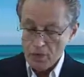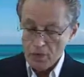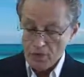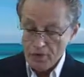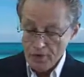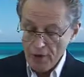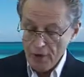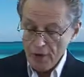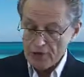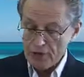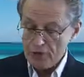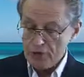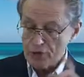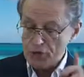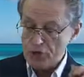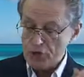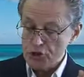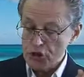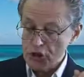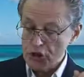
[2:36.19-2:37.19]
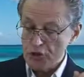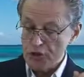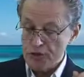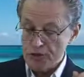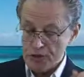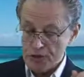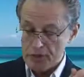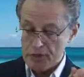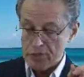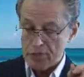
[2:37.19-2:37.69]
Thus, the
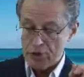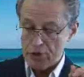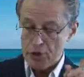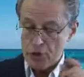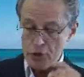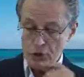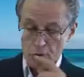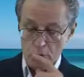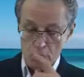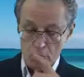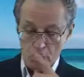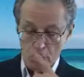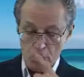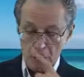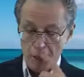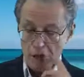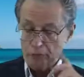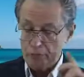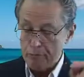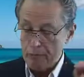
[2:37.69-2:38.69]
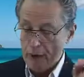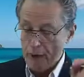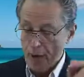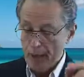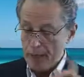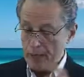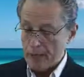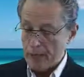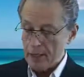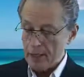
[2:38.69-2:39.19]
surface, too, of
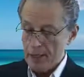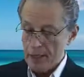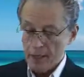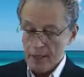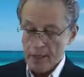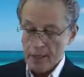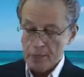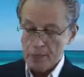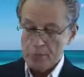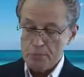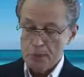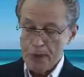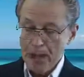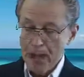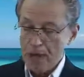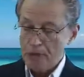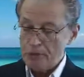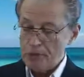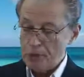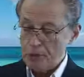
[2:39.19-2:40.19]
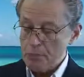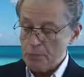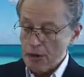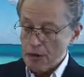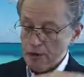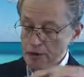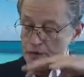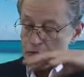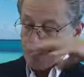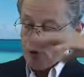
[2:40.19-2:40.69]
body is bounded
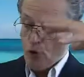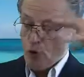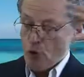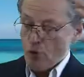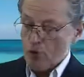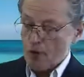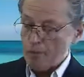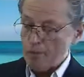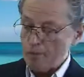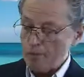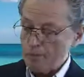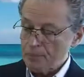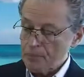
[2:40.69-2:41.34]
by form.